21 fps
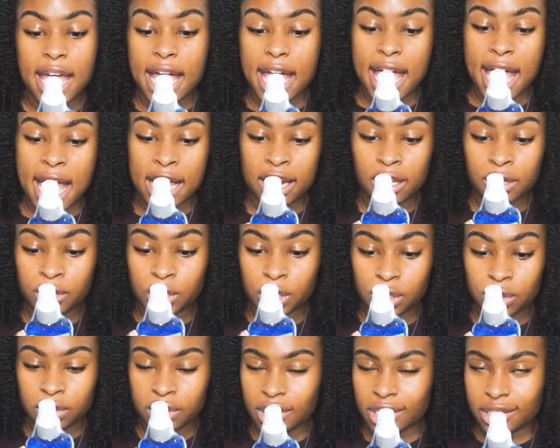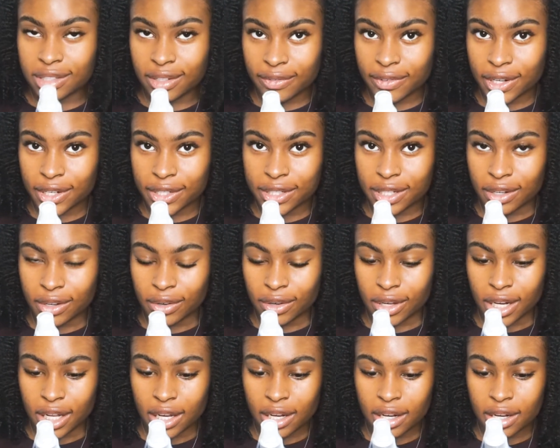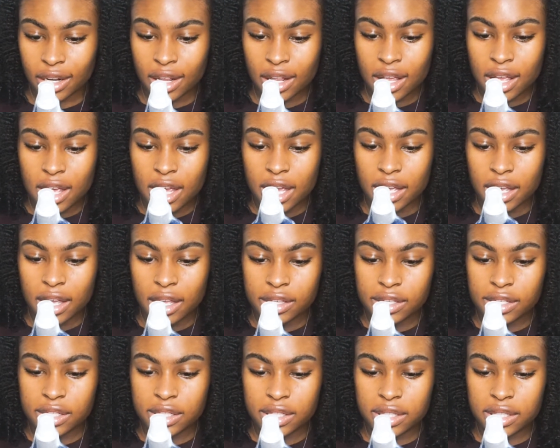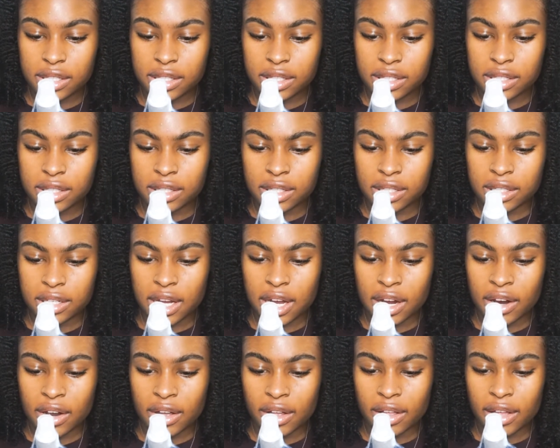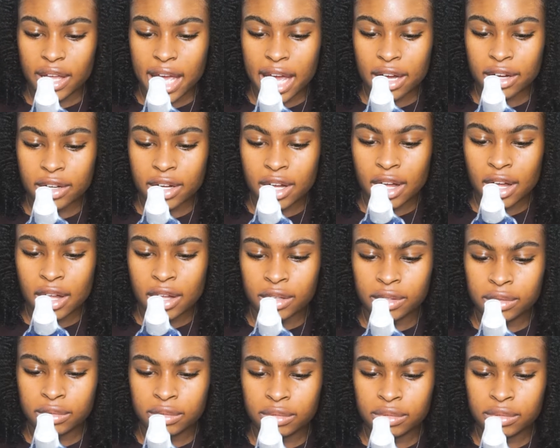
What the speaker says: aloe juice as the first ingredient, cetyl alcohol,